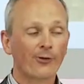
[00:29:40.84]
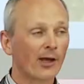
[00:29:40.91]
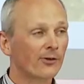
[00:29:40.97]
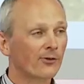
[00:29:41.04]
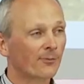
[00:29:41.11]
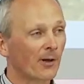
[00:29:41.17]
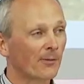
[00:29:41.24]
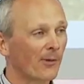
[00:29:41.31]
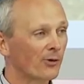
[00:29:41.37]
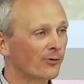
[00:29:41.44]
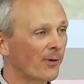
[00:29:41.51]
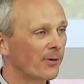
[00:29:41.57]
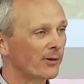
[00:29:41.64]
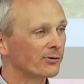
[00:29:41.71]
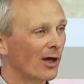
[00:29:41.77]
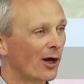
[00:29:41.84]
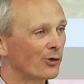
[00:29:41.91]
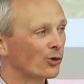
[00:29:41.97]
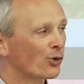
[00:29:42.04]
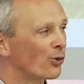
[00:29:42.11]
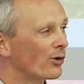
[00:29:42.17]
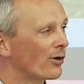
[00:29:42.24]
offense, but most people
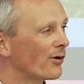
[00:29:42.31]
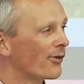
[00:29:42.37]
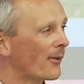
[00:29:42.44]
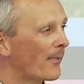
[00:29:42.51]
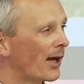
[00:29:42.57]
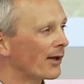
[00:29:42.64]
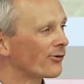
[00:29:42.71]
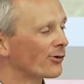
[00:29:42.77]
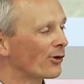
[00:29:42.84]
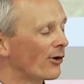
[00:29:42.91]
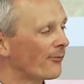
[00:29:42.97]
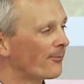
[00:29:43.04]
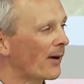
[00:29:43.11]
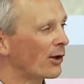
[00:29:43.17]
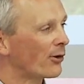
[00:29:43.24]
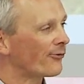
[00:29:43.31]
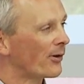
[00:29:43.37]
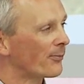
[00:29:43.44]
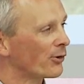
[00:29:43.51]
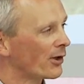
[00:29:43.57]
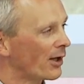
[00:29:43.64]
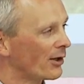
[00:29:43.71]
don't Google the master of
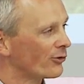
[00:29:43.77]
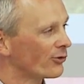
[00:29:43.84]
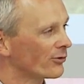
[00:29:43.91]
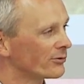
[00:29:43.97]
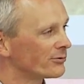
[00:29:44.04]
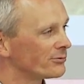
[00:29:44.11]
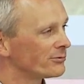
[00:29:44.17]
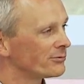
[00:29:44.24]
biofabrication.